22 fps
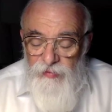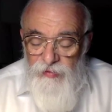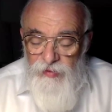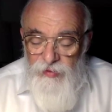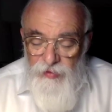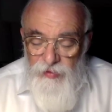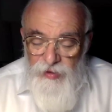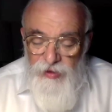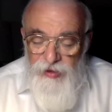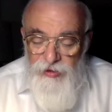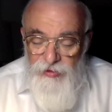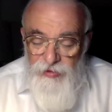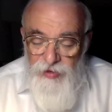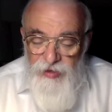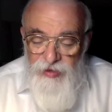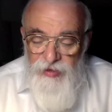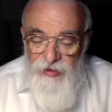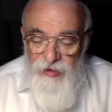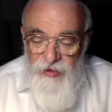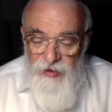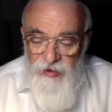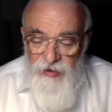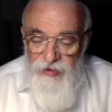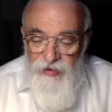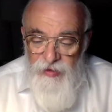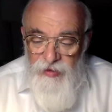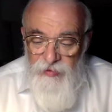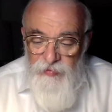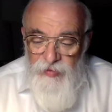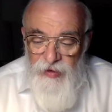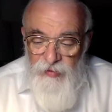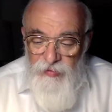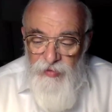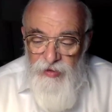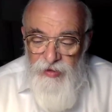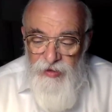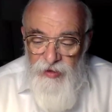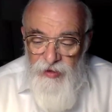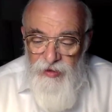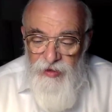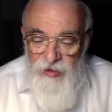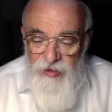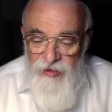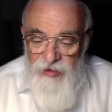He already addressed that. He said, Bemis,
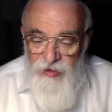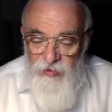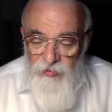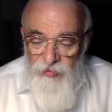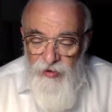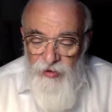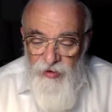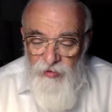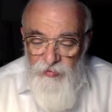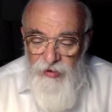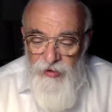it is simcha,